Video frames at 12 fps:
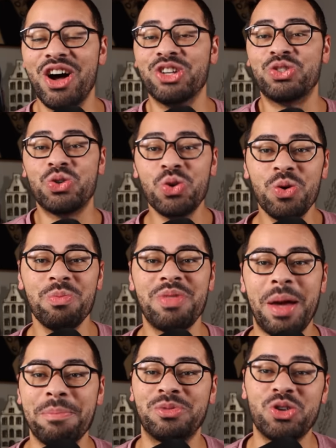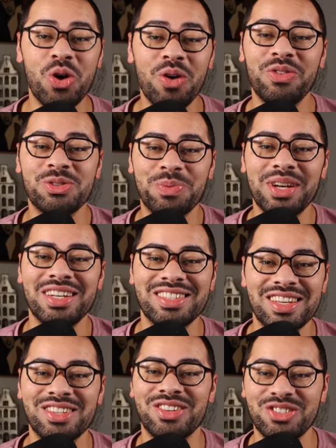assume that Jehovah's
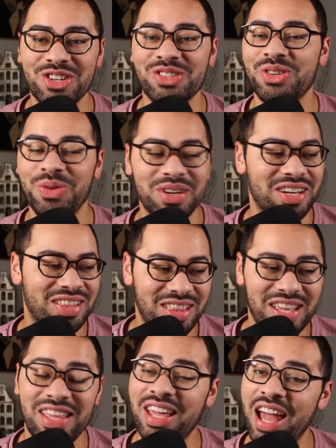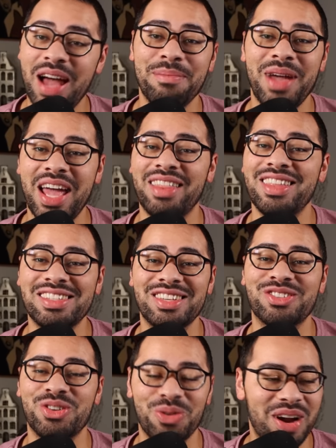Witnesses are just going to think, yeah, man, this
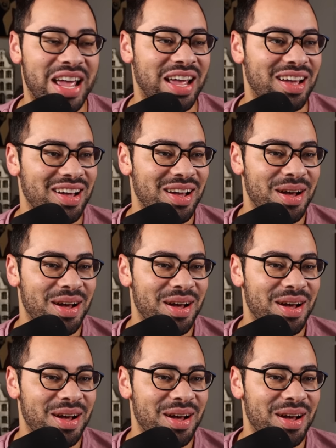is great.